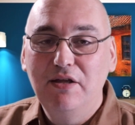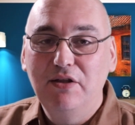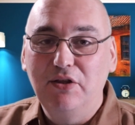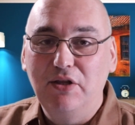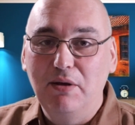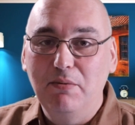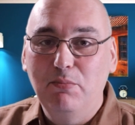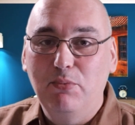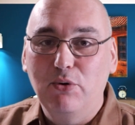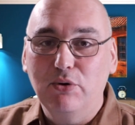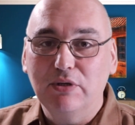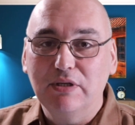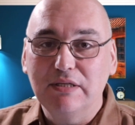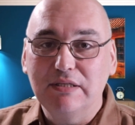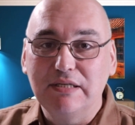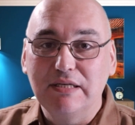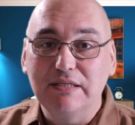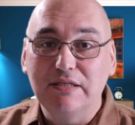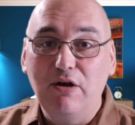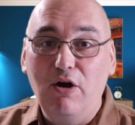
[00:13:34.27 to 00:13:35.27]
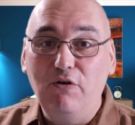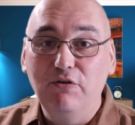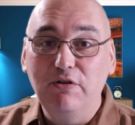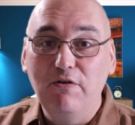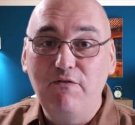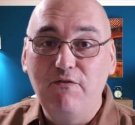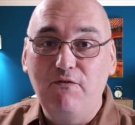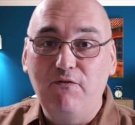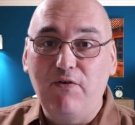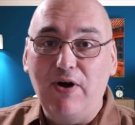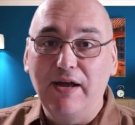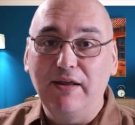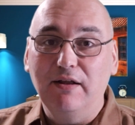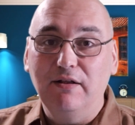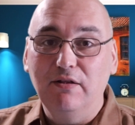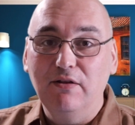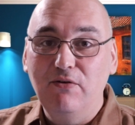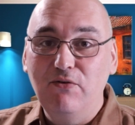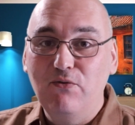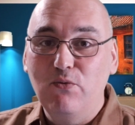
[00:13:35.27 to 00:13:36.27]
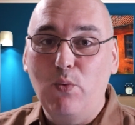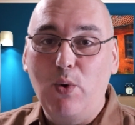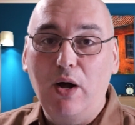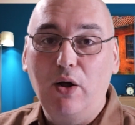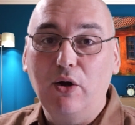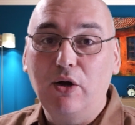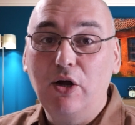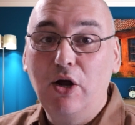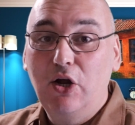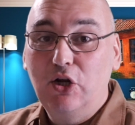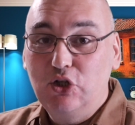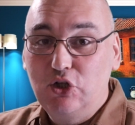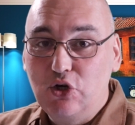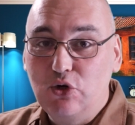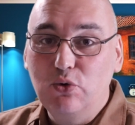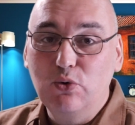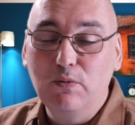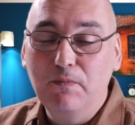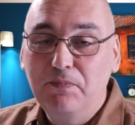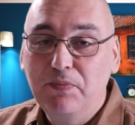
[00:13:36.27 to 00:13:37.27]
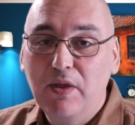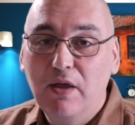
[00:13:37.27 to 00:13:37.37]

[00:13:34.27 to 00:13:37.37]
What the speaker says: the importance is of the final walkthrough.